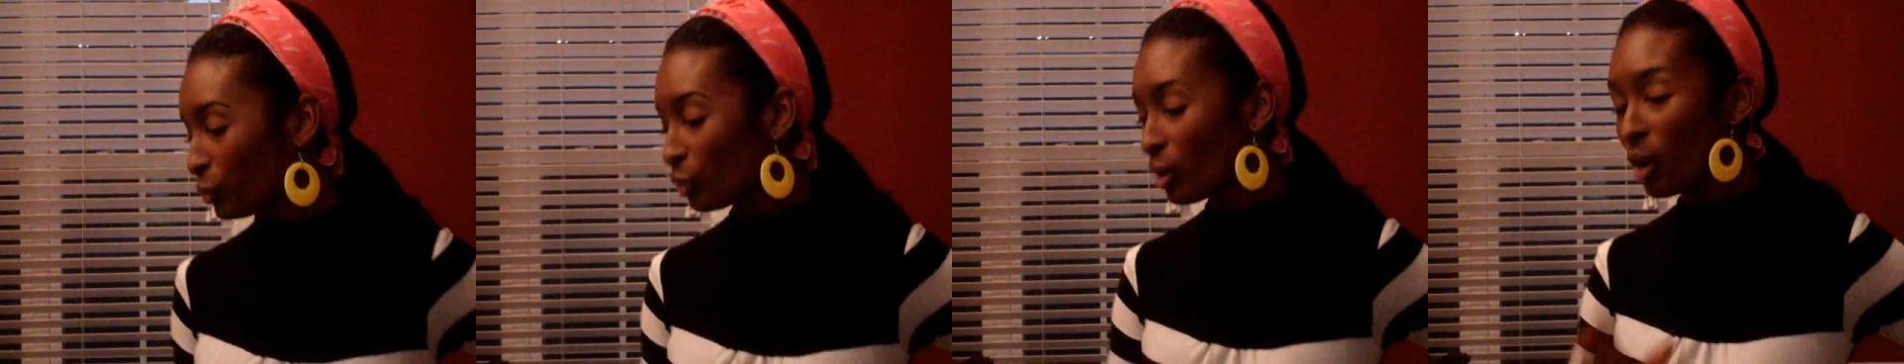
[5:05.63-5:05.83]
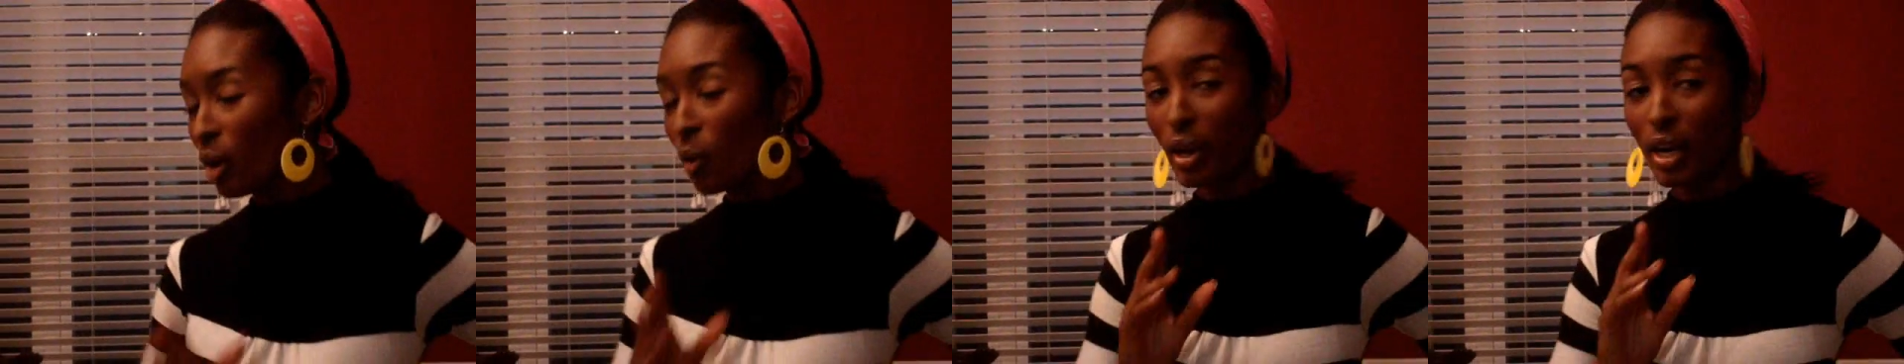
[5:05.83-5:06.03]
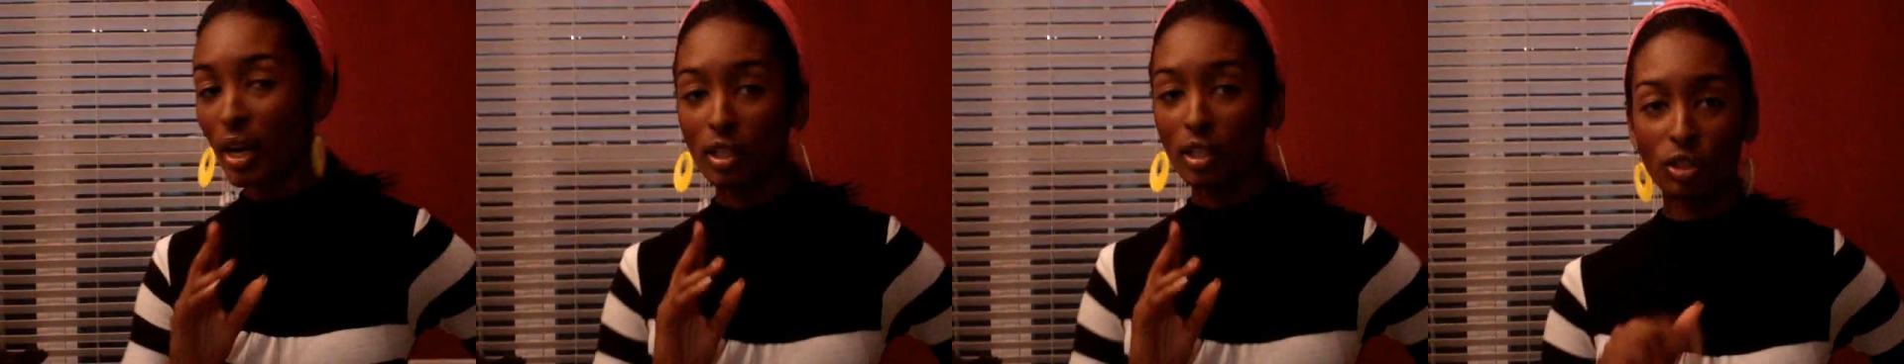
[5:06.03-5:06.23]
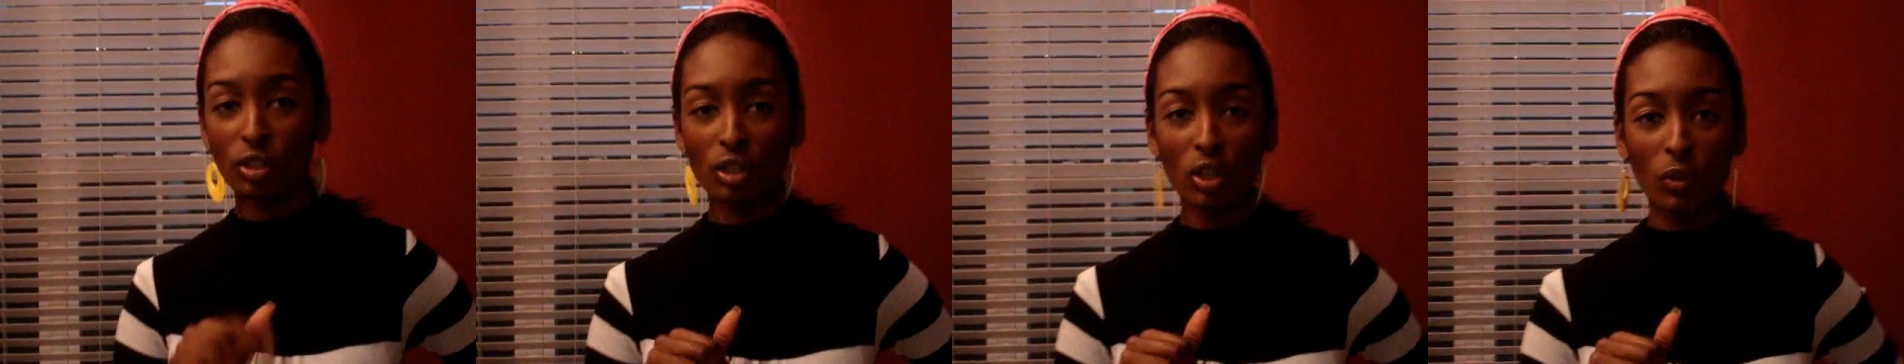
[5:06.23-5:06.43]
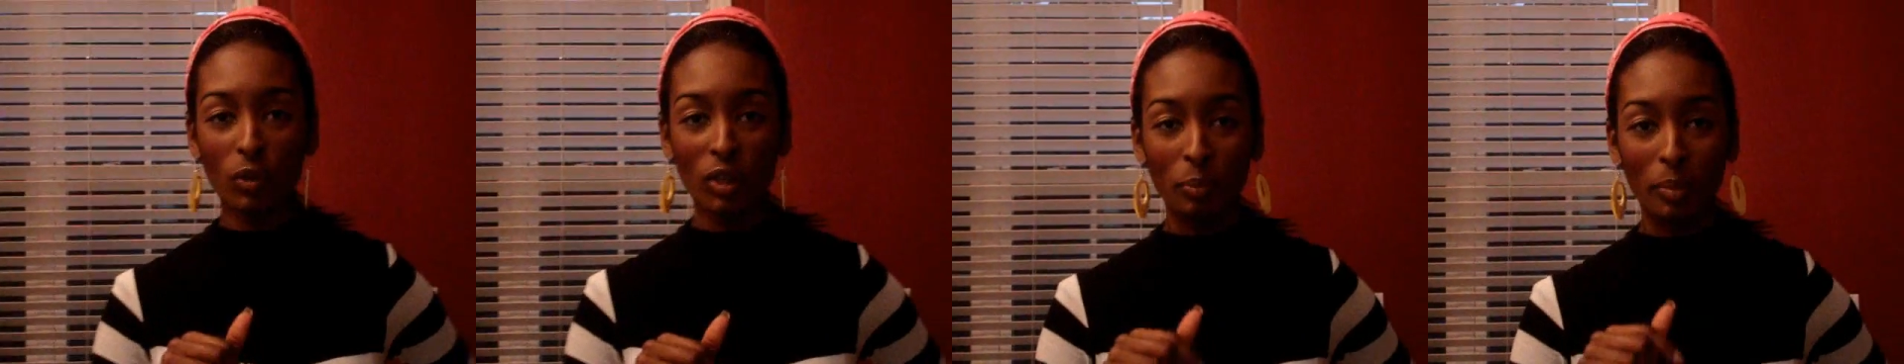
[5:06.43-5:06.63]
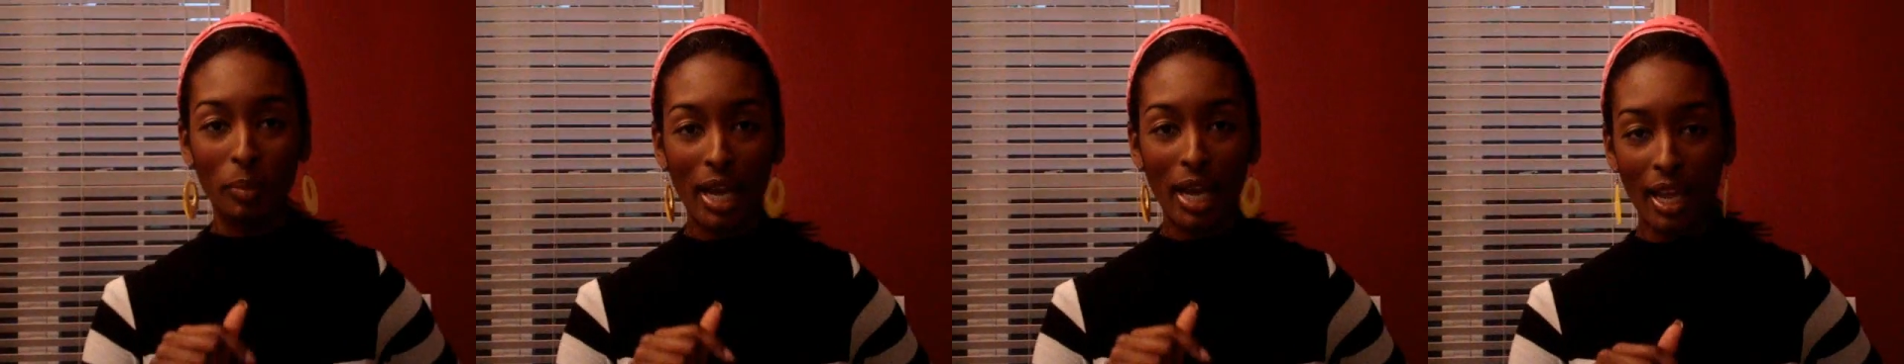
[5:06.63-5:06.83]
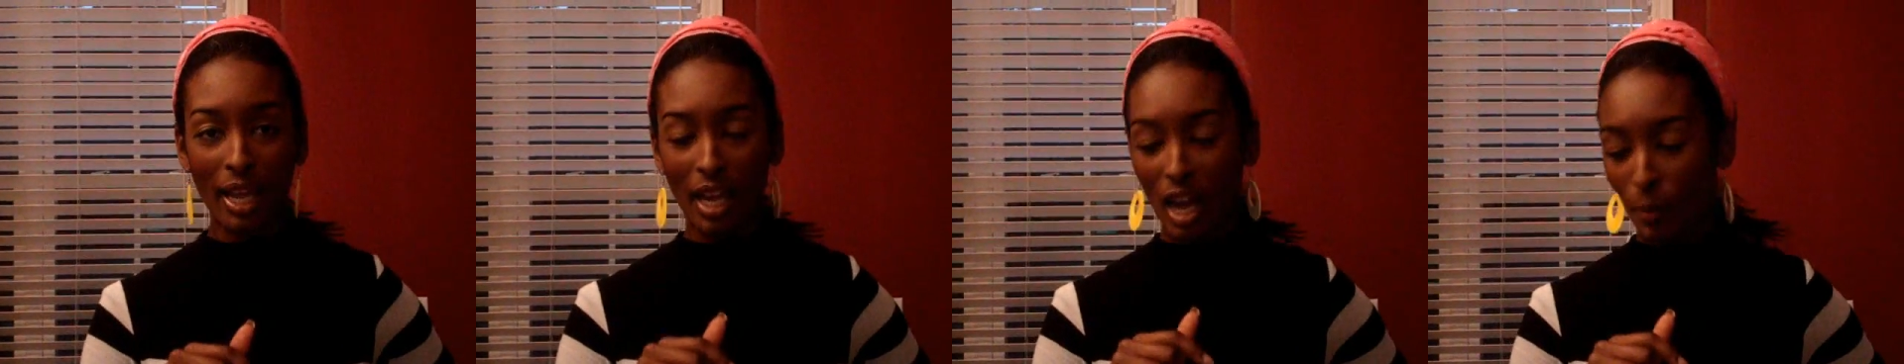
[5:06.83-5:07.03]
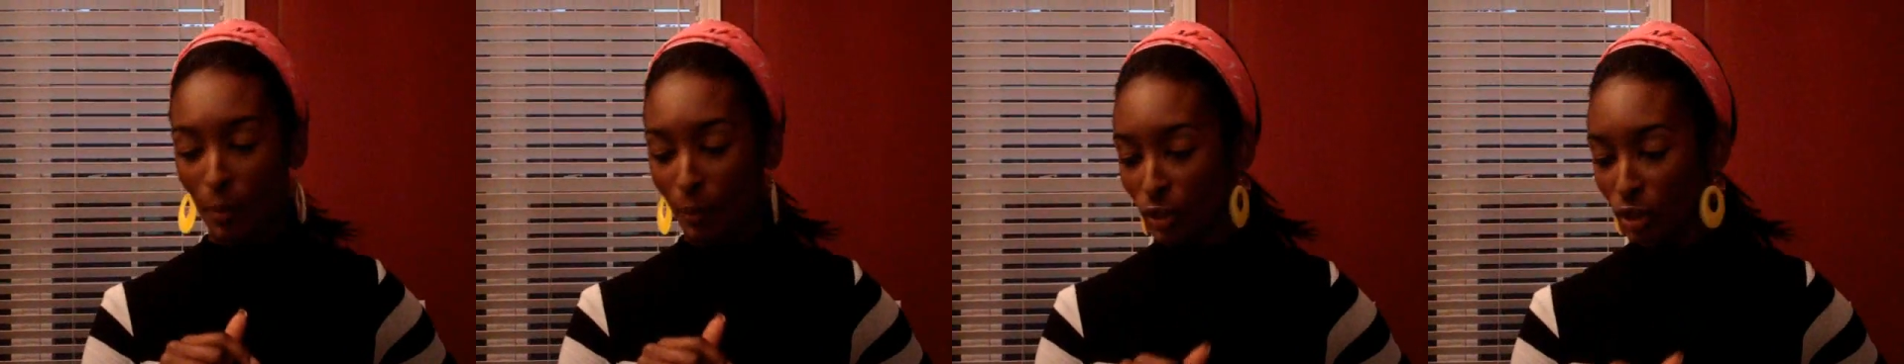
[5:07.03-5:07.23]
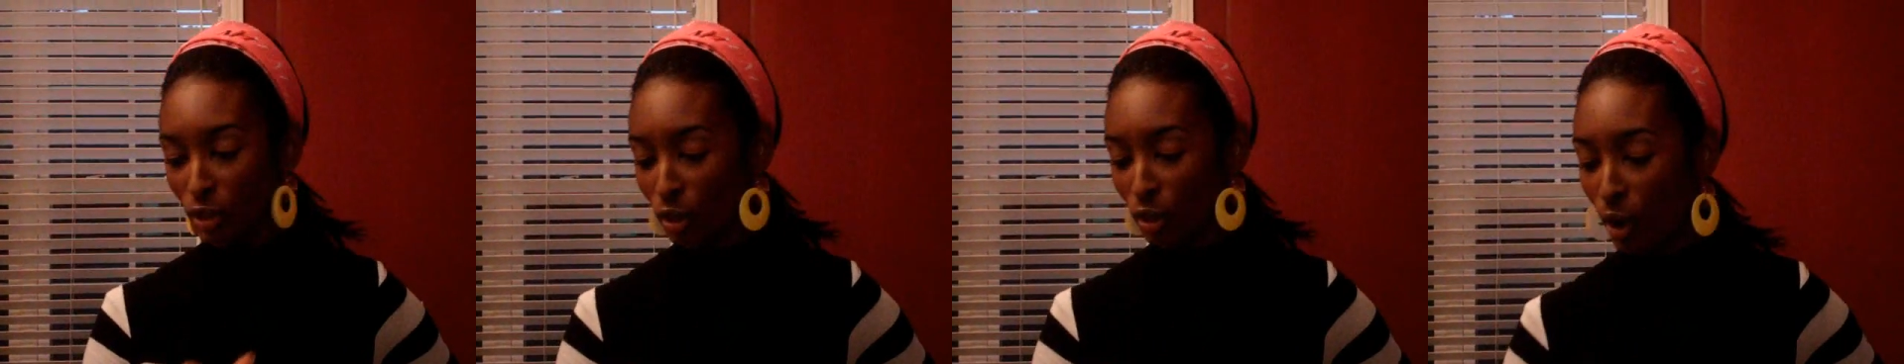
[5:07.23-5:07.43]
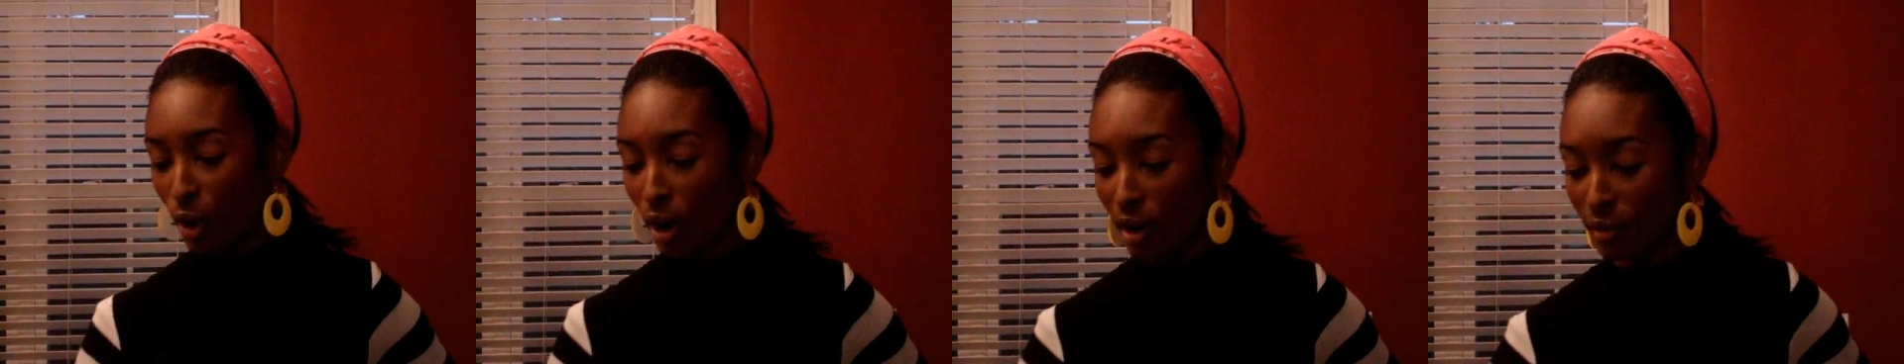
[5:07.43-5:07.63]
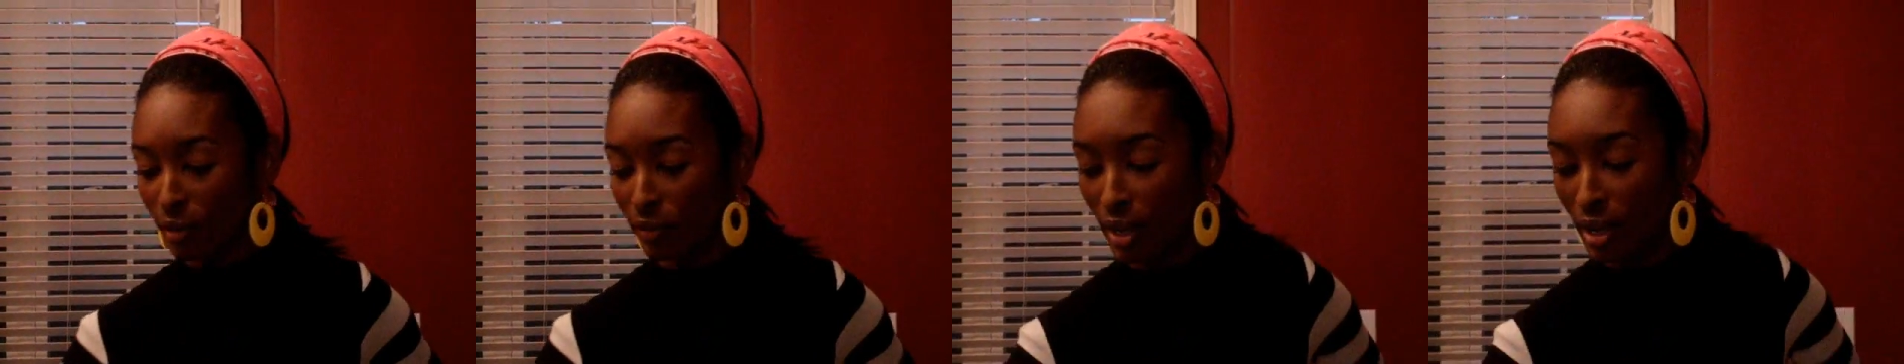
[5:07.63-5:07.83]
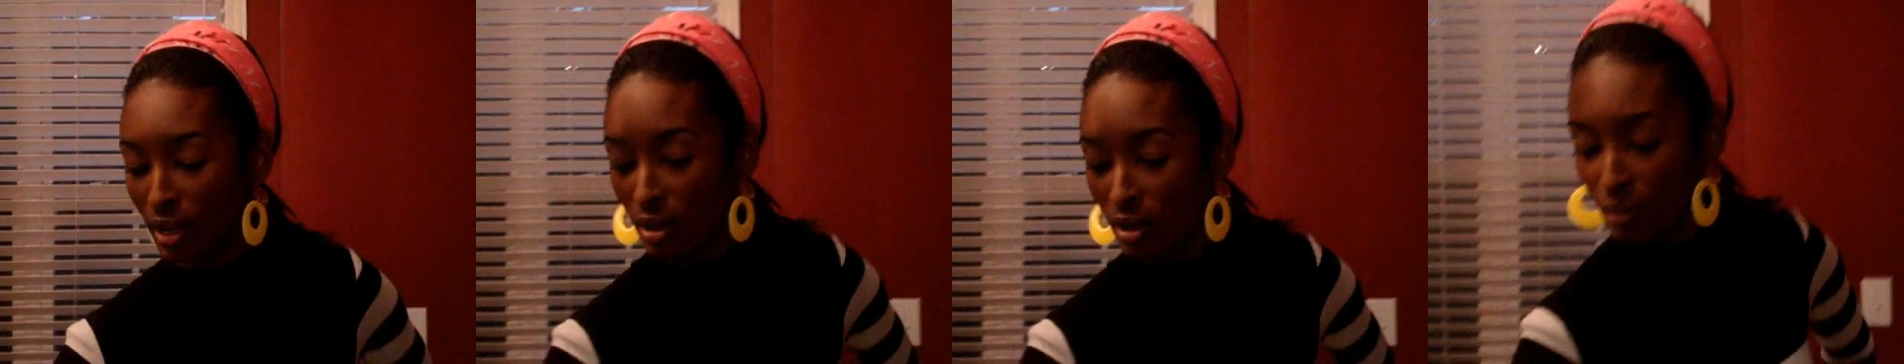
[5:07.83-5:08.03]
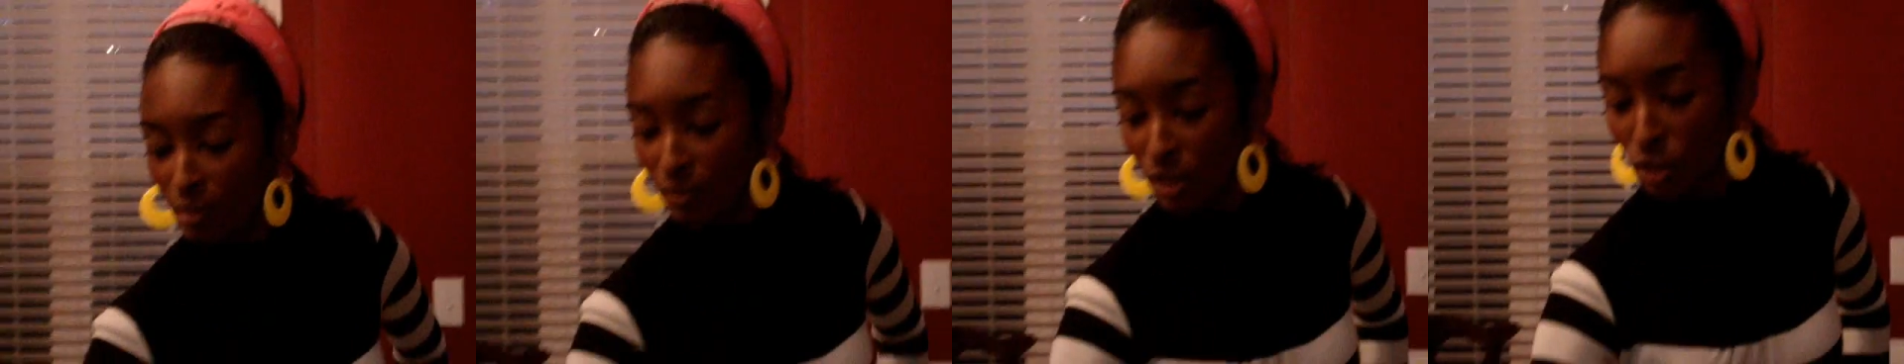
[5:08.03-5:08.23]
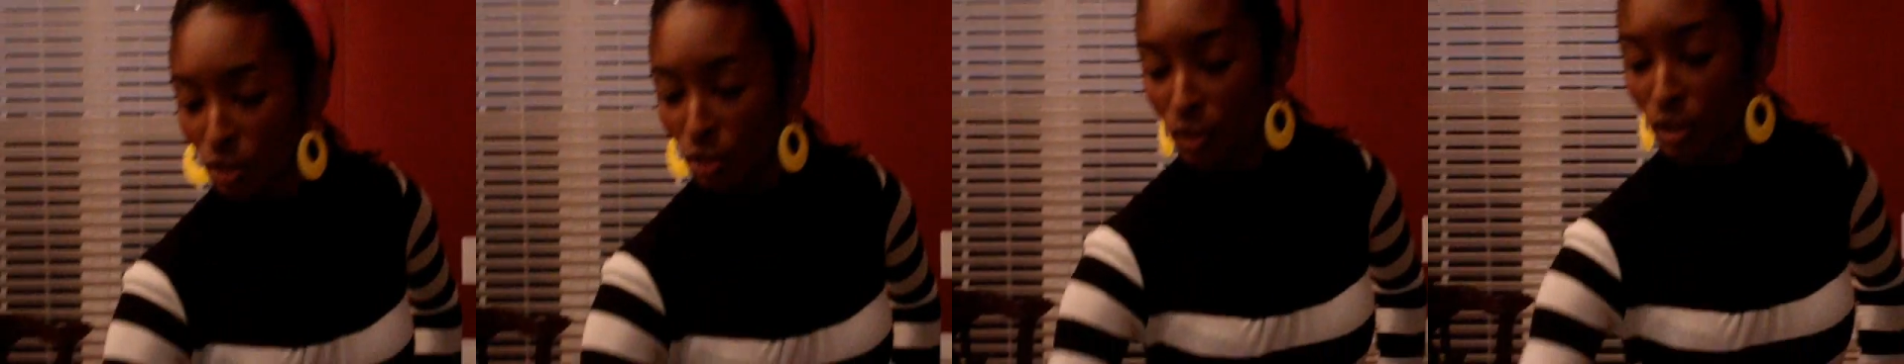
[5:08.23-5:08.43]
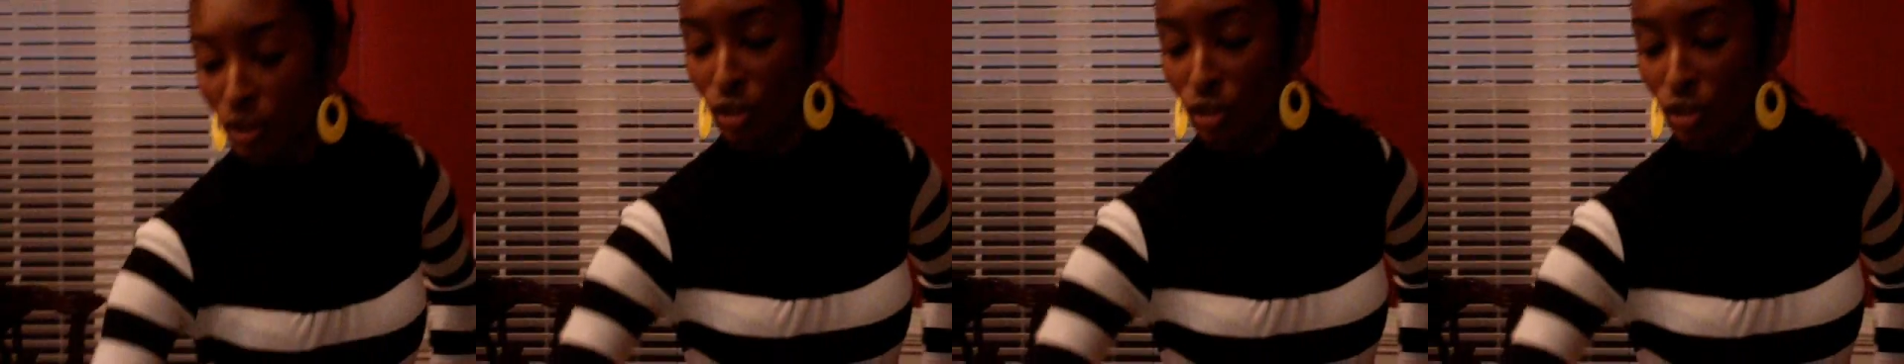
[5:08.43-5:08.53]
if you don't want to deal with pinning up the scarf, then